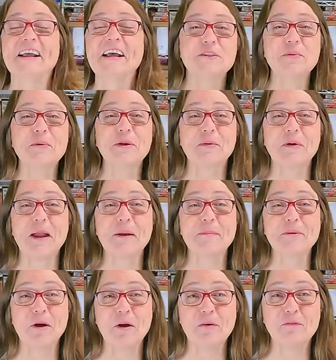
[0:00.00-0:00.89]
So I
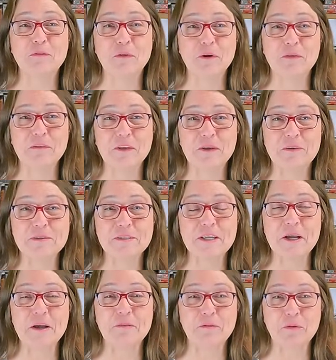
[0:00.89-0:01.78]
grabbed all four of those,
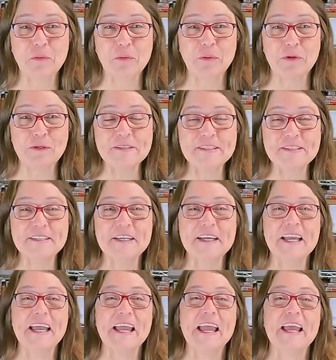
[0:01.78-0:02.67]
of course,
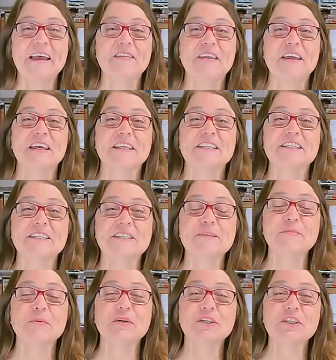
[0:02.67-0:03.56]
and then did
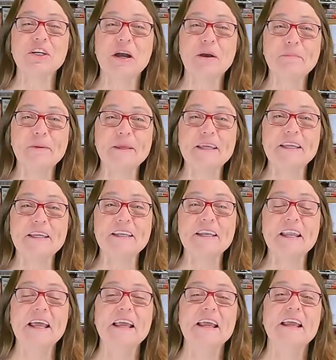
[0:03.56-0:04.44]
some more
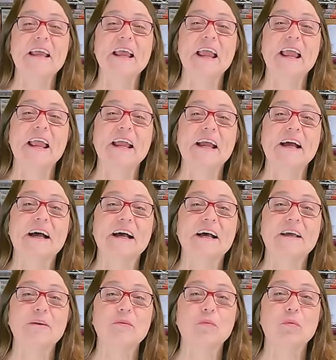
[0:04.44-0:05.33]
shopping
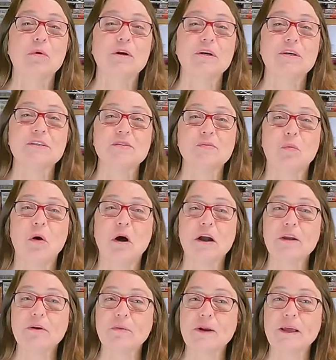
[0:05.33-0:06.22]
and was
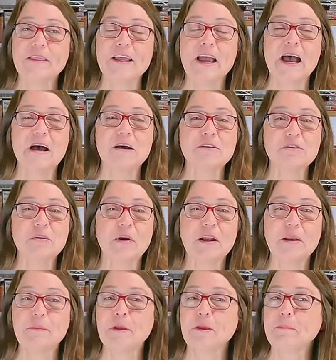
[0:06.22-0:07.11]
walking around the house
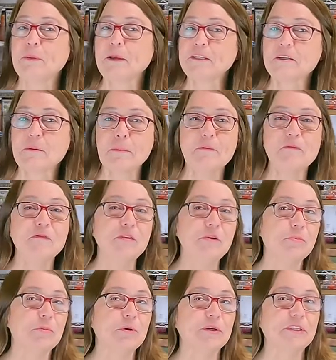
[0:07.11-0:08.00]
quite a bit, picked up a
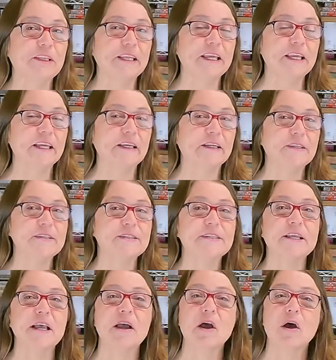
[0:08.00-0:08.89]
few more
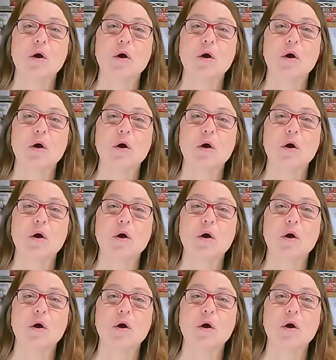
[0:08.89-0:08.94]
things,